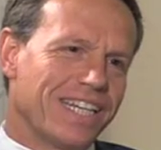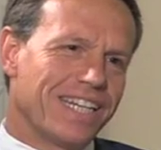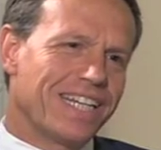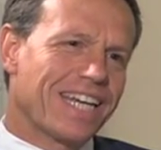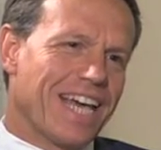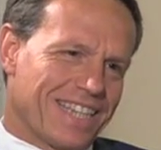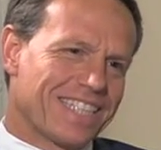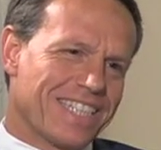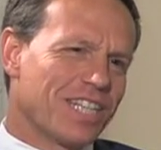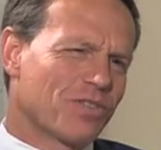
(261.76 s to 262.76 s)
you, you,
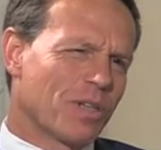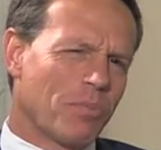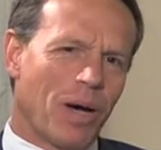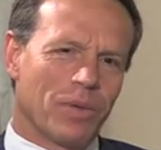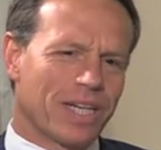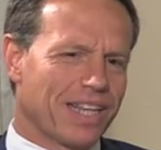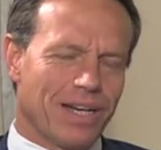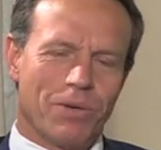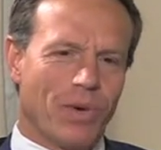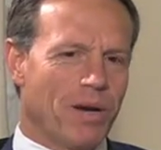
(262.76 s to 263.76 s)
get the sense from the public
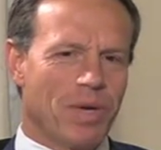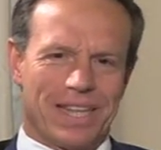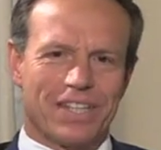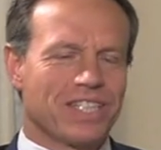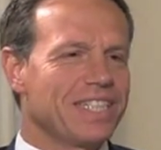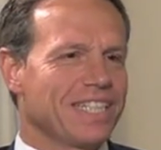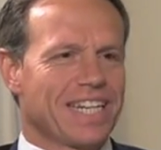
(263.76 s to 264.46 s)
that, wait a minute, there's a